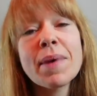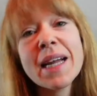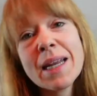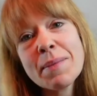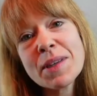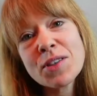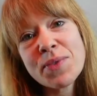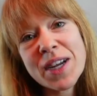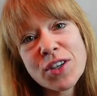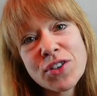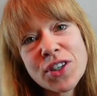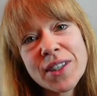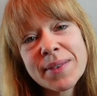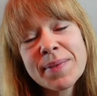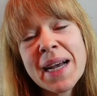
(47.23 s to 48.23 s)
My name is
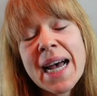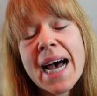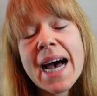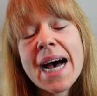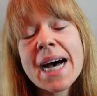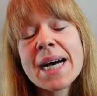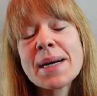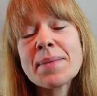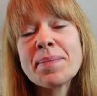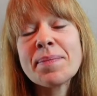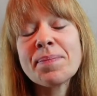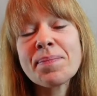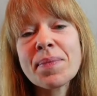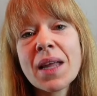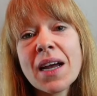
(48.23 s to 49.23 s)
Rachel.
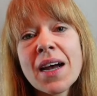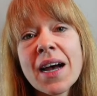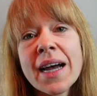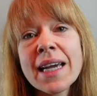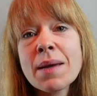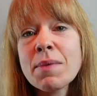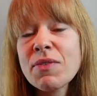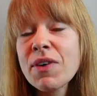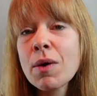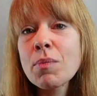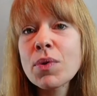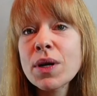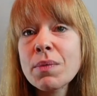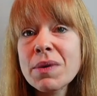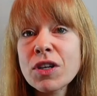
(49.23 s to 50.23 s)
I can be
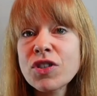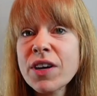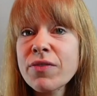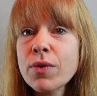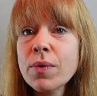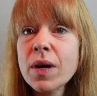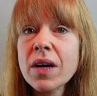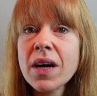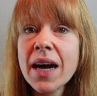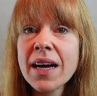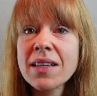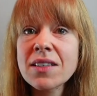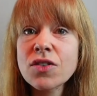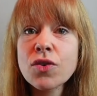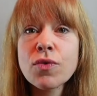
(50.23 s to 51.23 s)
found pretty much everywhere
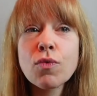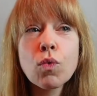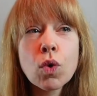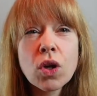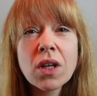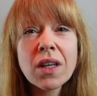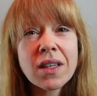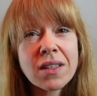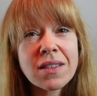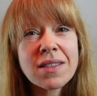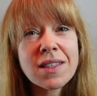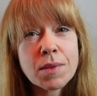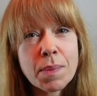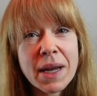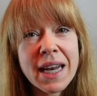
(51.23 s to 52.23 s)
as sort of
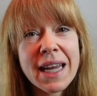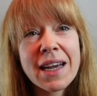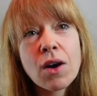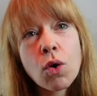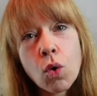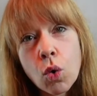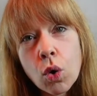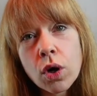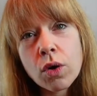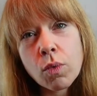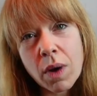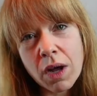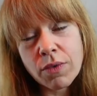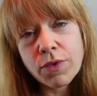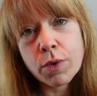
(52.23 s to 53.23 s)
Woolen Spinning
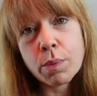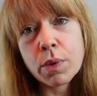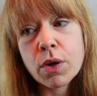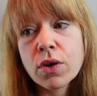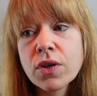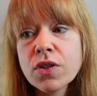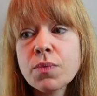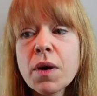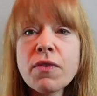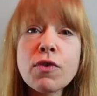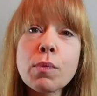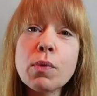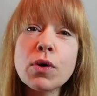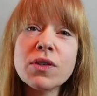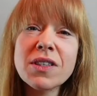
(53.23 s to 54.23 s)
or Welfer Pearls.
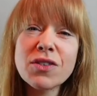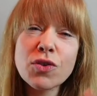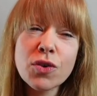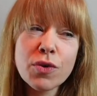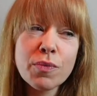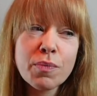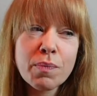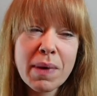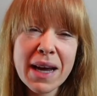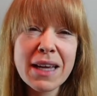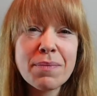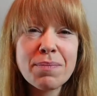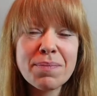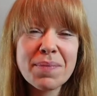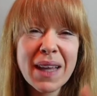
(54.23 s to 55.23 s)
Welfer Pearls is sort of
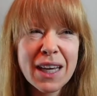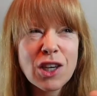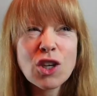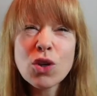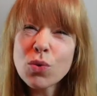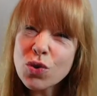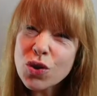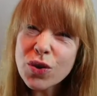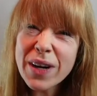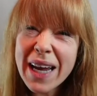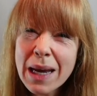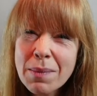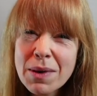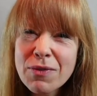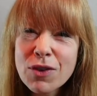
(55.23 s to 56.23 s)
my like
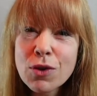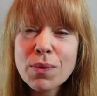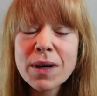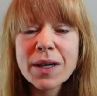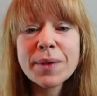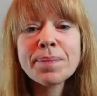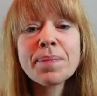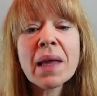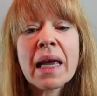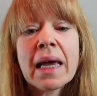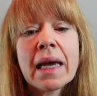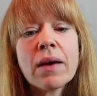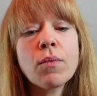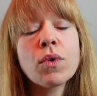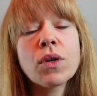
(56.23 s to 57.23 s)
username, if you will.
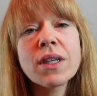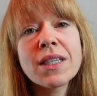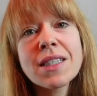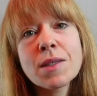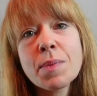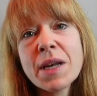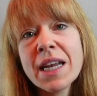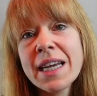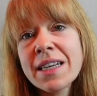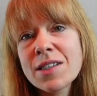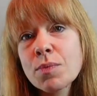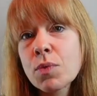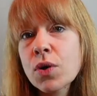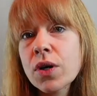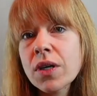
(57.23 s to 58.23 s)
Woolen Spinning
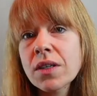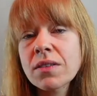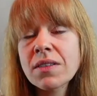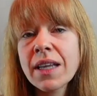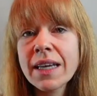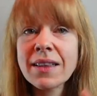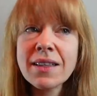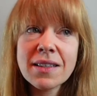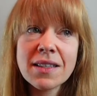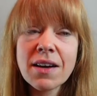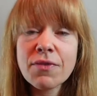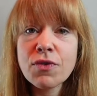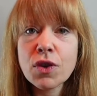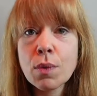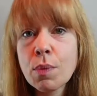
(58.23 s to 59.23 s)
is more like the
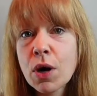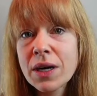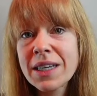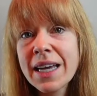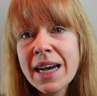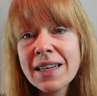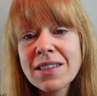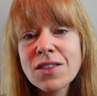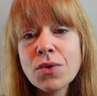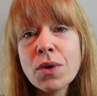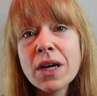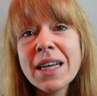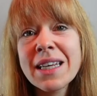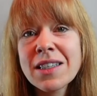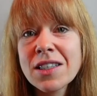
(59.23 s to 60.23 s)
stuff for the podcast.
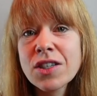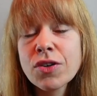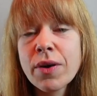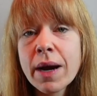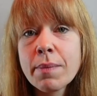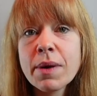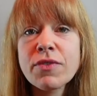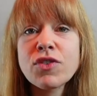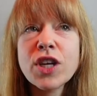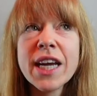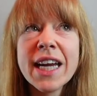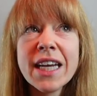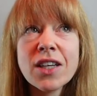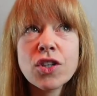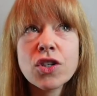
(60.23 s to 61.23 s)
So on Instagram, I've
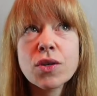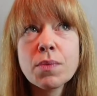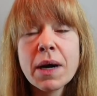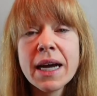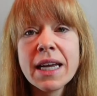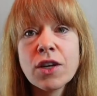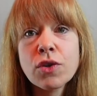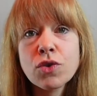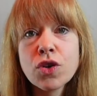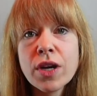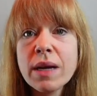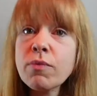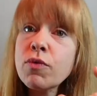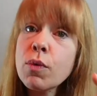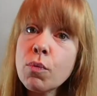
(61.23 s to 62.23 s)
changed my
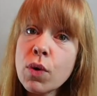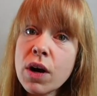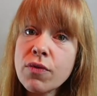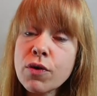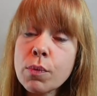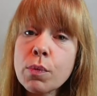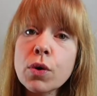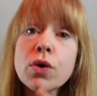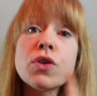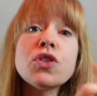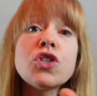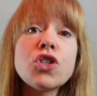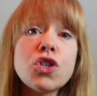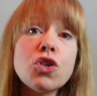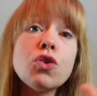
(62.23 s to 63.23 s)
username from Welfer
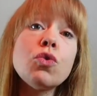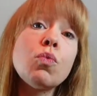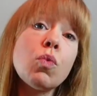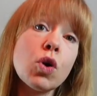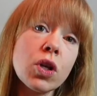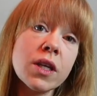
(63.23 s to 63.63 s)
Pearls to